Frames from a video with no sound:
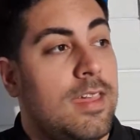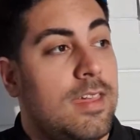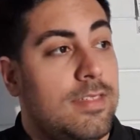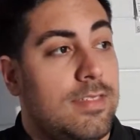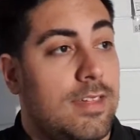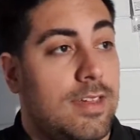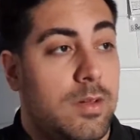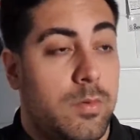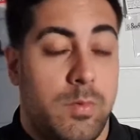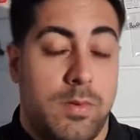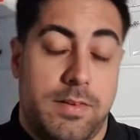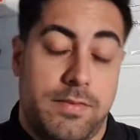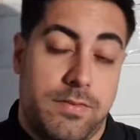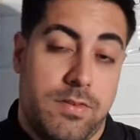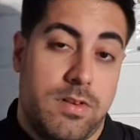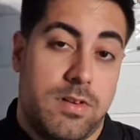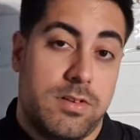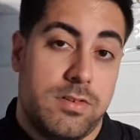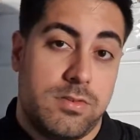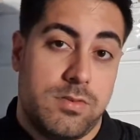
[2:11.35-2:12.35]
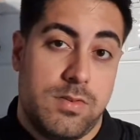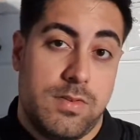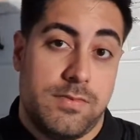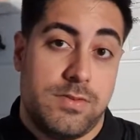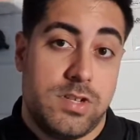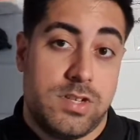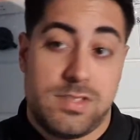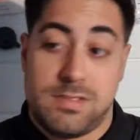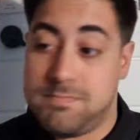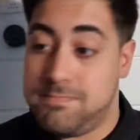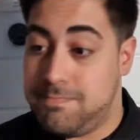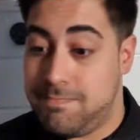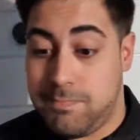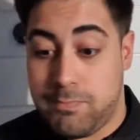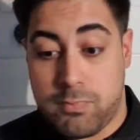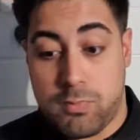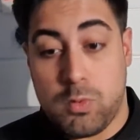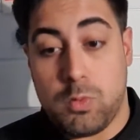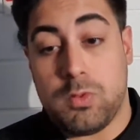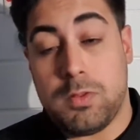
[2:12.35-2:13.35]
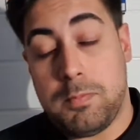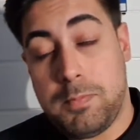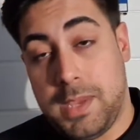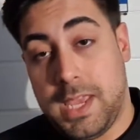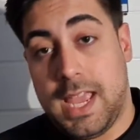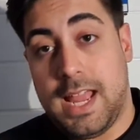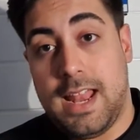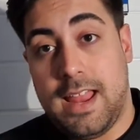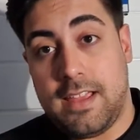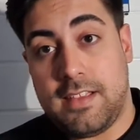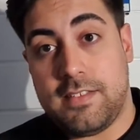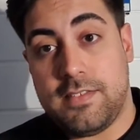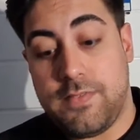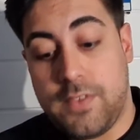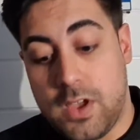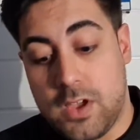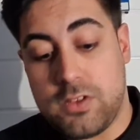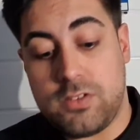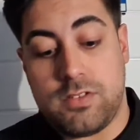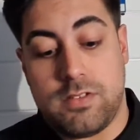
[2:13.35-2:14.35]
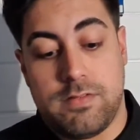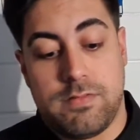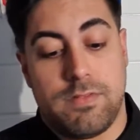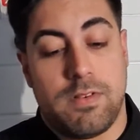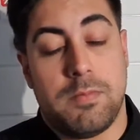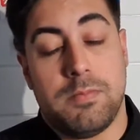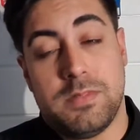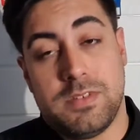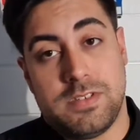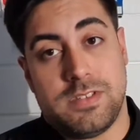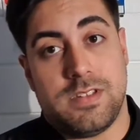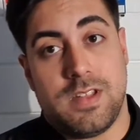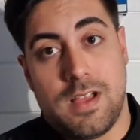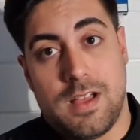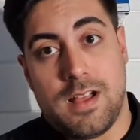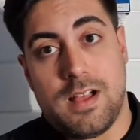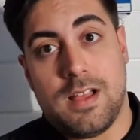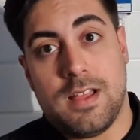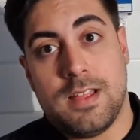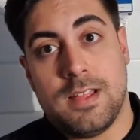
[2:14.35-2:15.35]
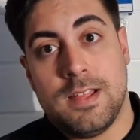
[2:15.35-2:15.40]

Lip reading: than it would have cost to have just brought the BLX version from the start.